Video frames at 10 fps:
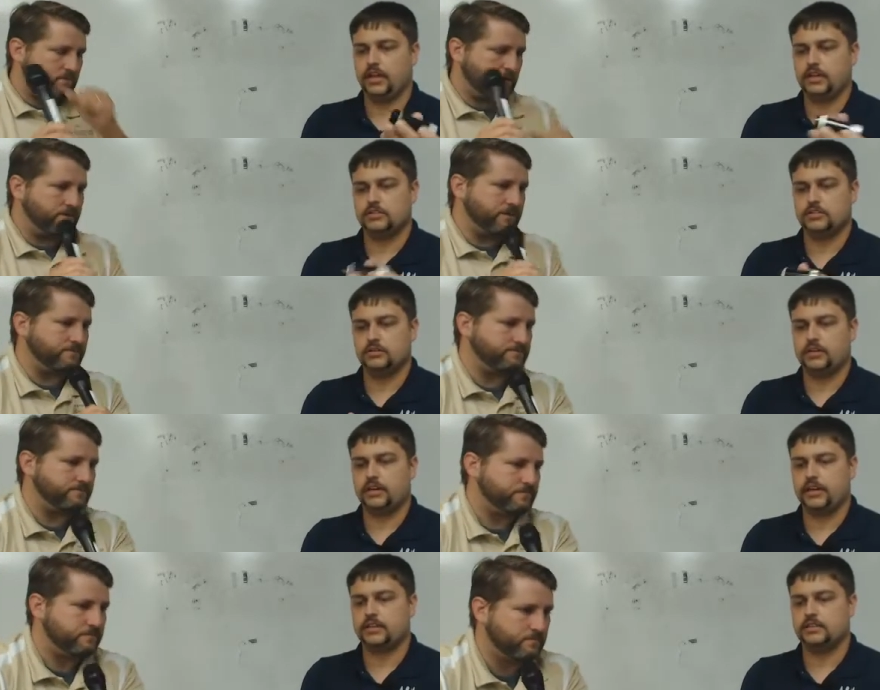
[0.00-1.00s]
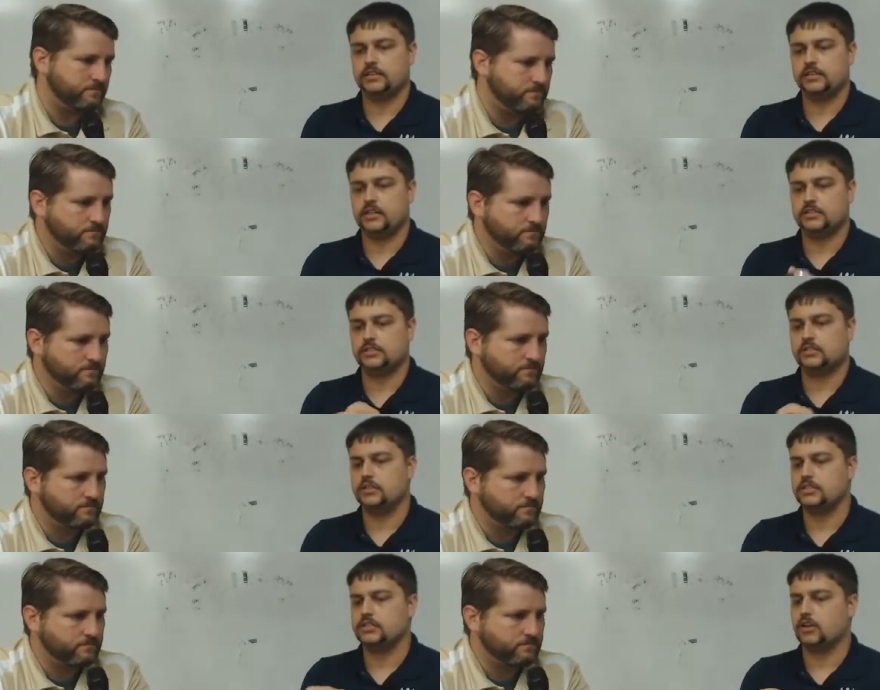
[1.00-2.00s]
Speaker 1: and right. to connect it, it's
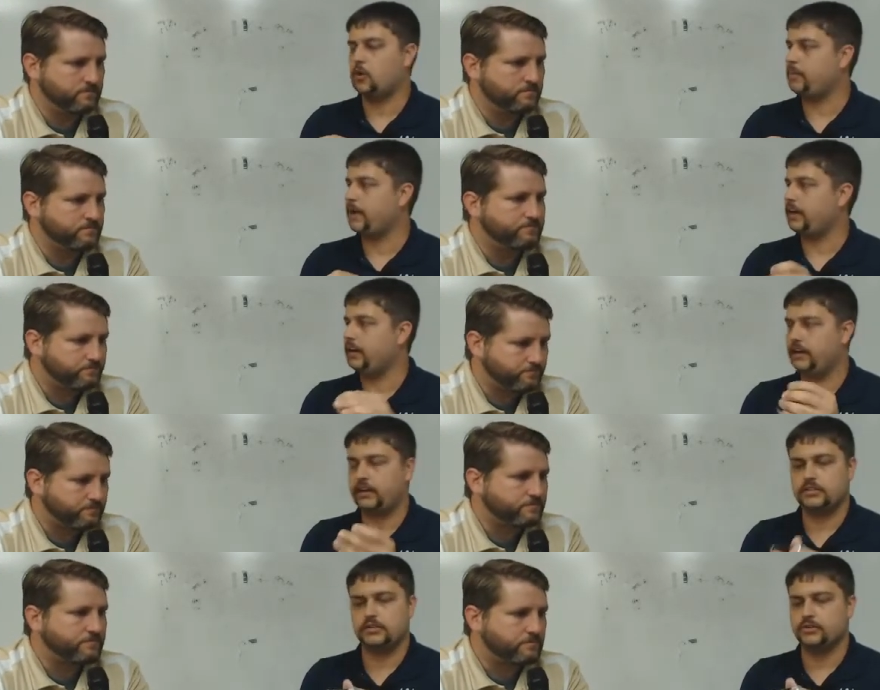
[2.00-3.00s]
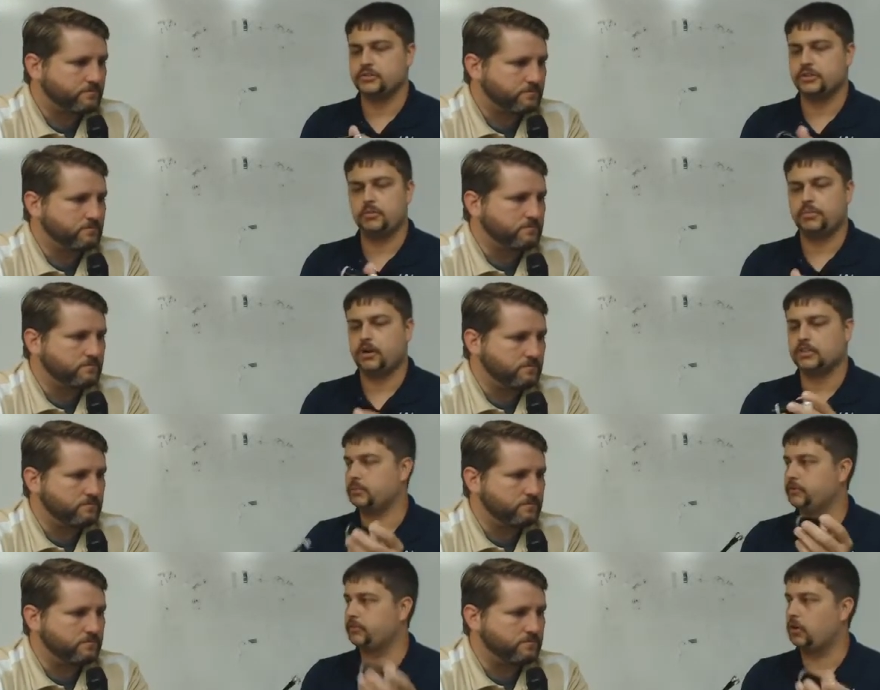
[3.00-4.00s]
this is all magnetic, so there's no
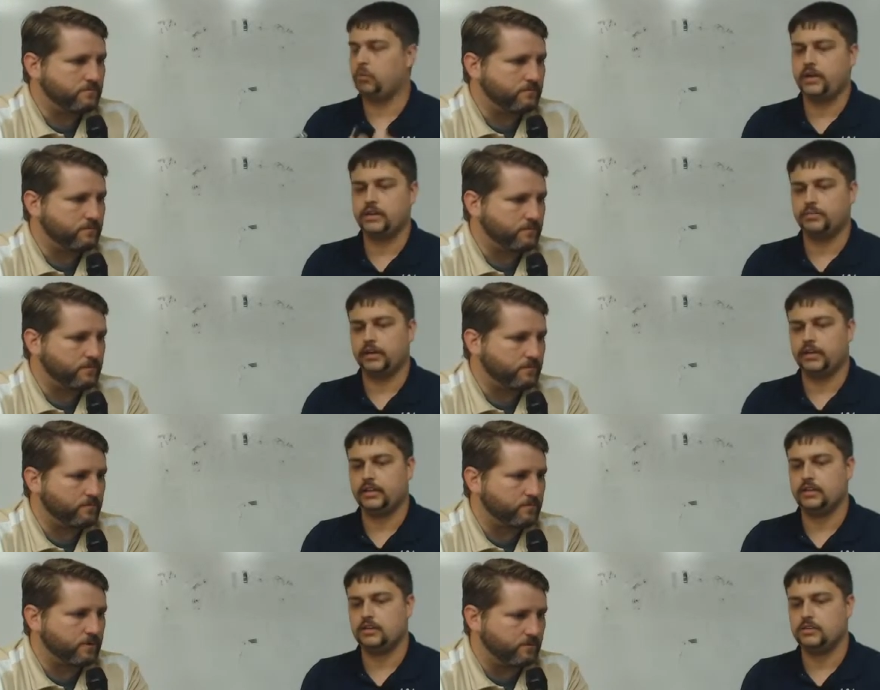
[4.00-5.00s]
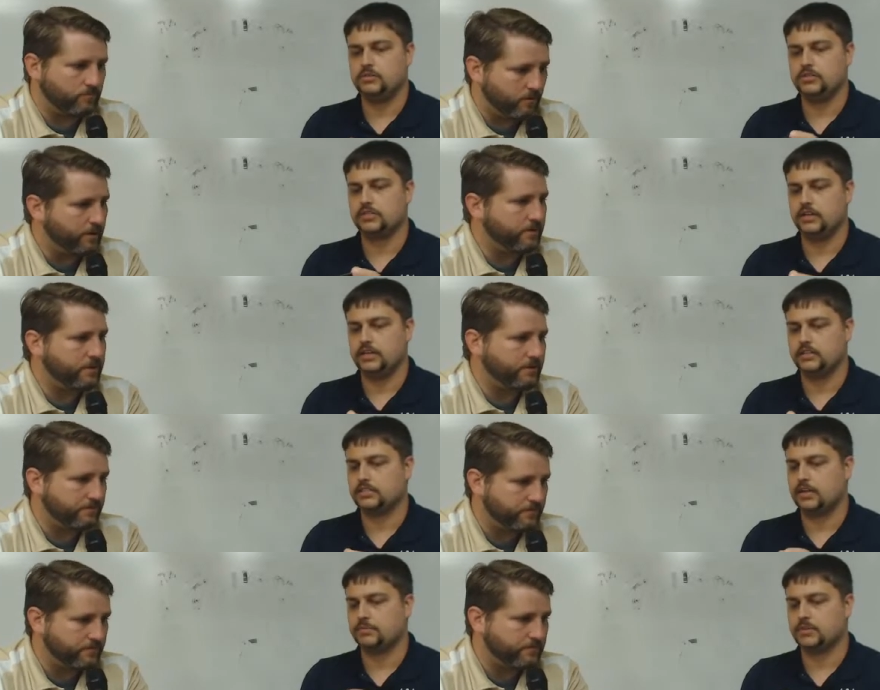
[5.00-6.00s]
possibly wrong way to plug it in, and you right, just, right. it just
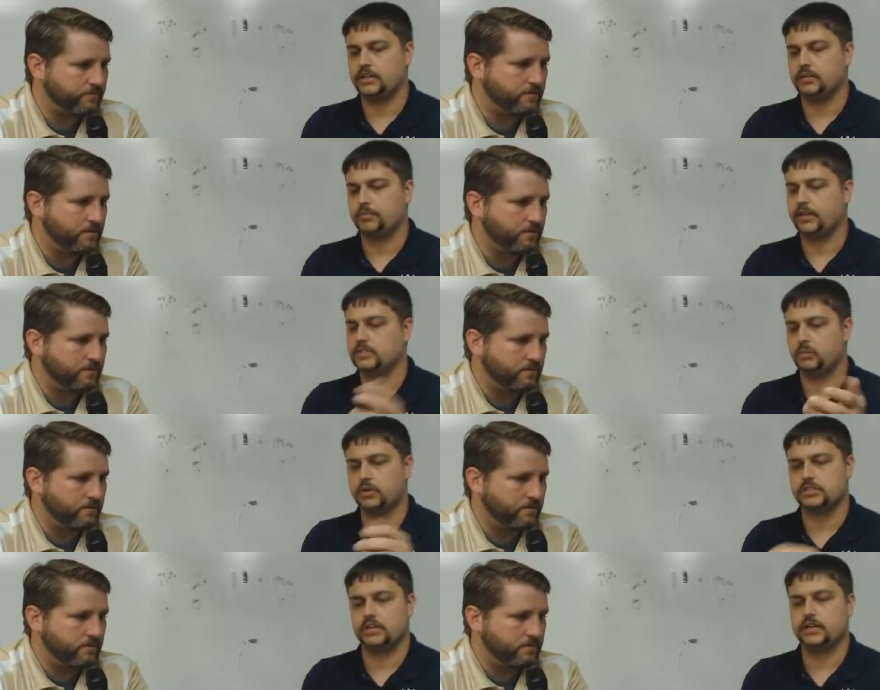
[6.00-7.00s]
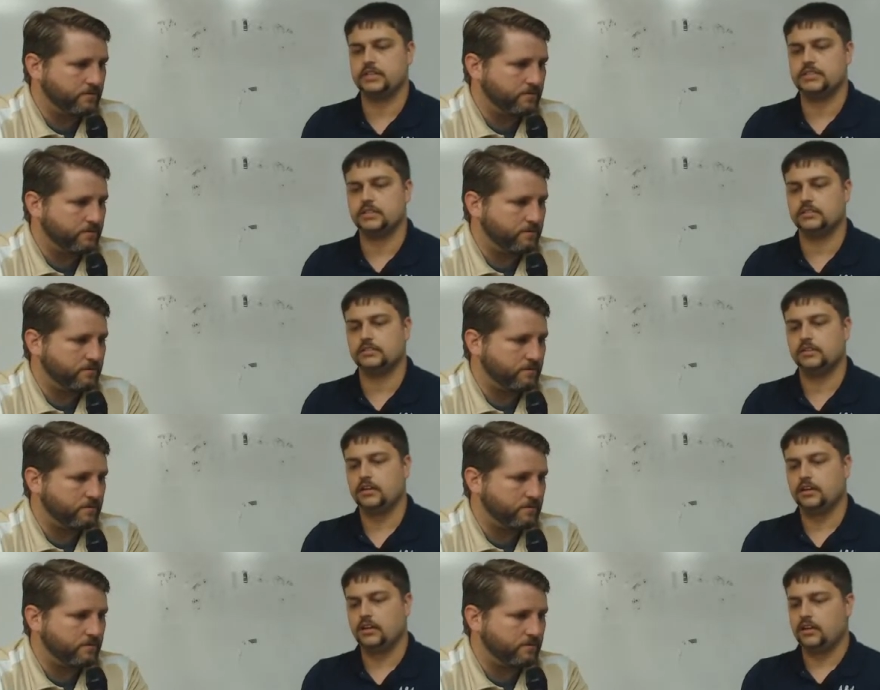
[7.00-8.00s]
snaps right into place. And what's nice is,
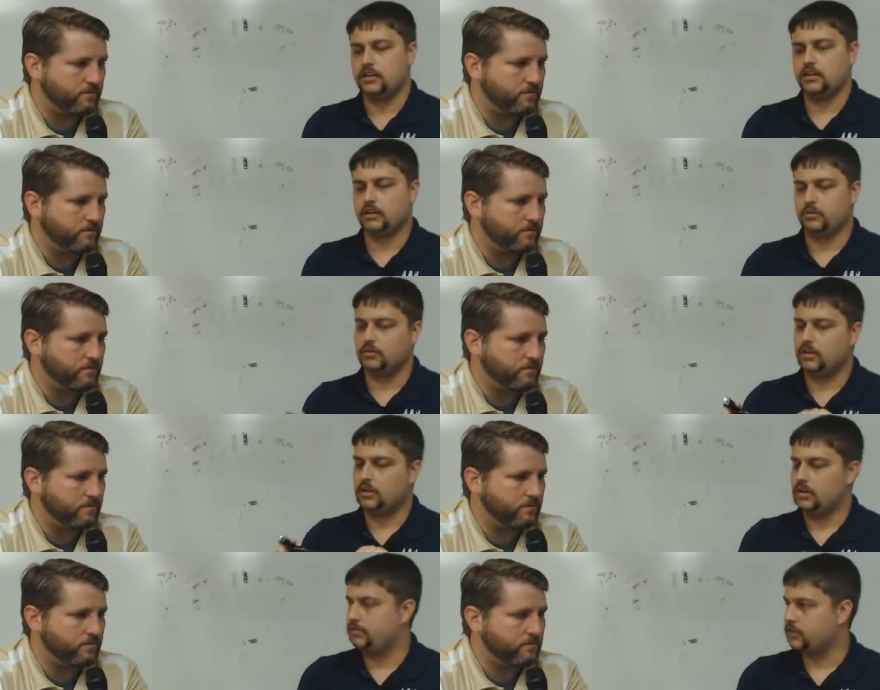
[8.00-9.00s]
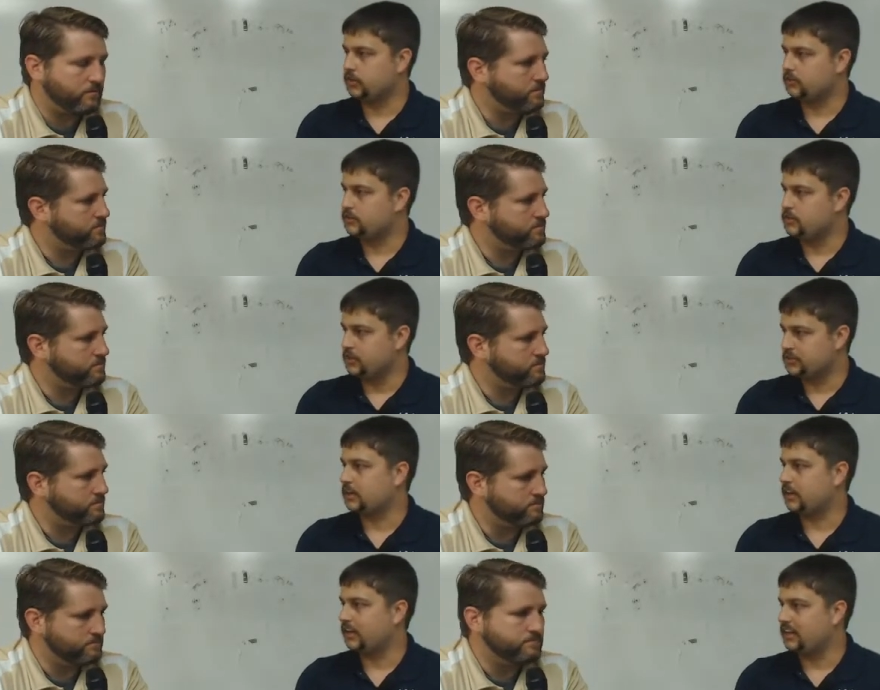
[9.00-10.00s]
you know, if your your
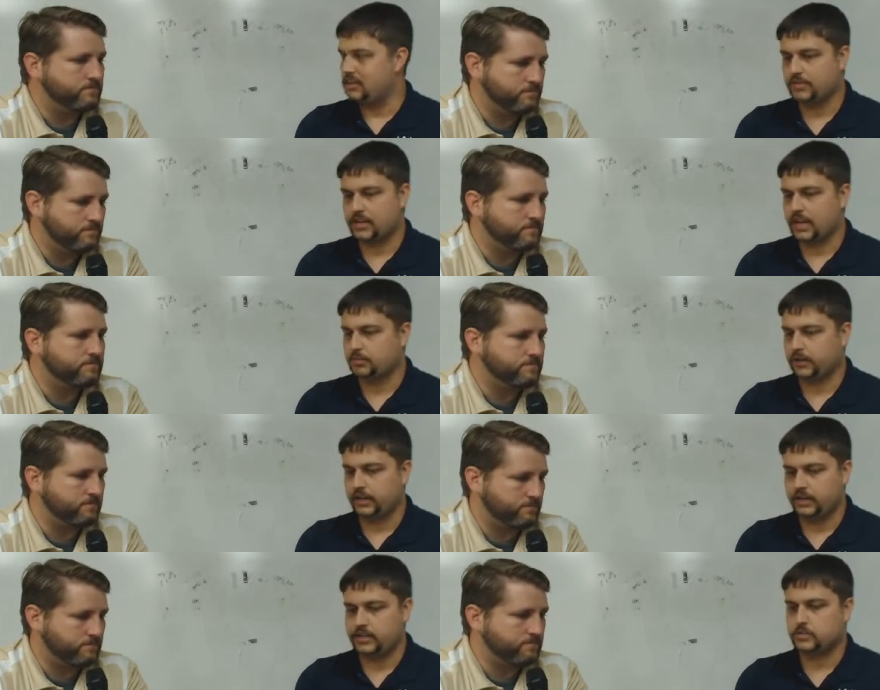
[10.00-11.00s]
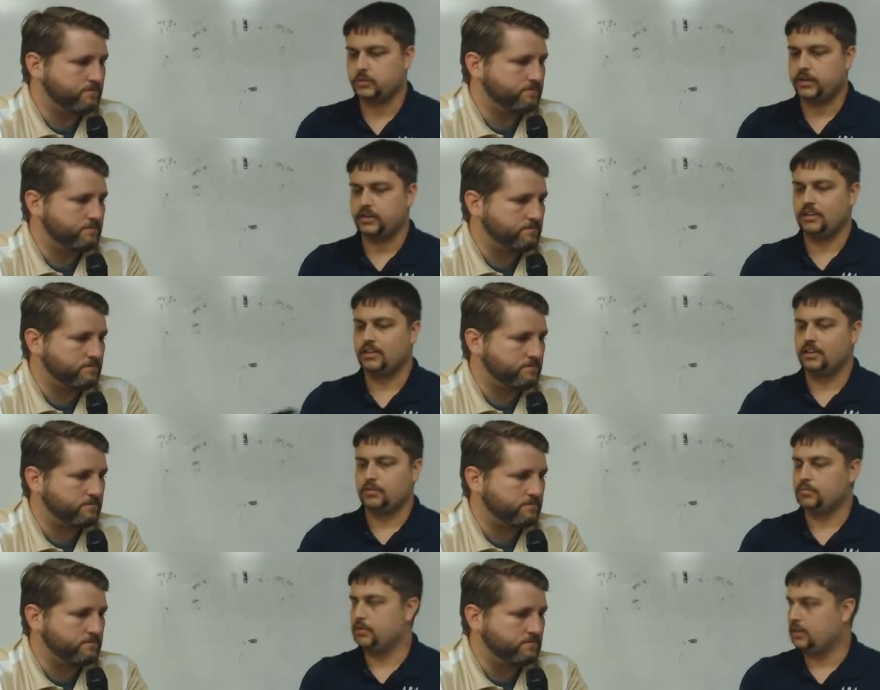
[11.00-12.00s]
truck, you may have to plug it in this way,
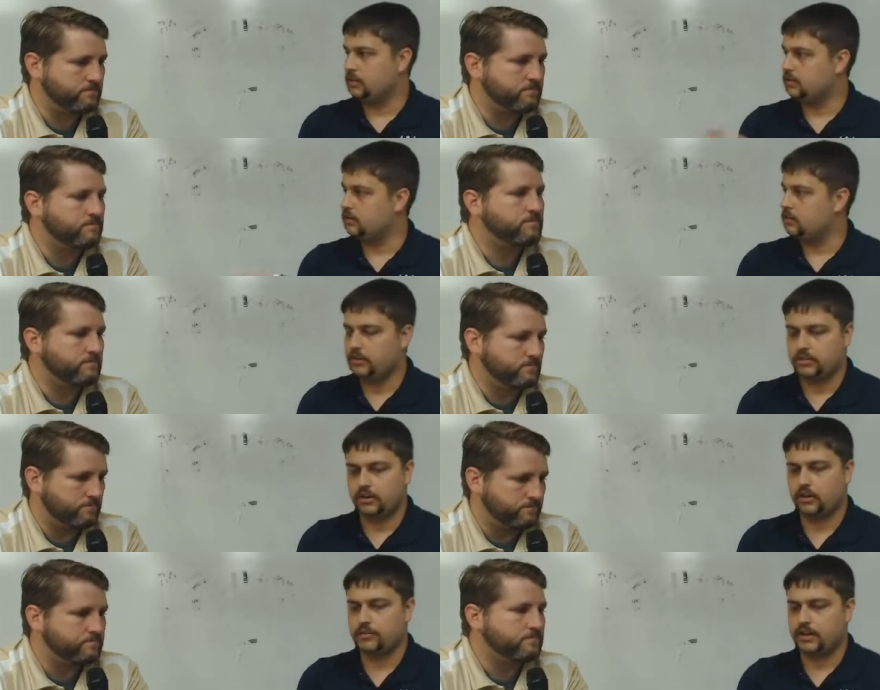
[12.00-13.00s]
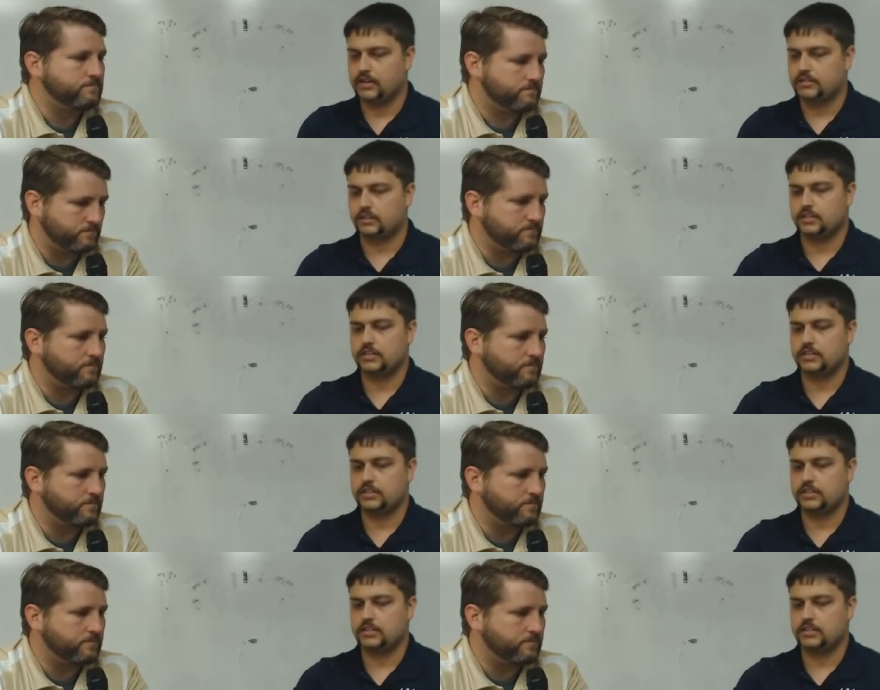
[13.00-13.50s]
but then you know the car, you may have to turn it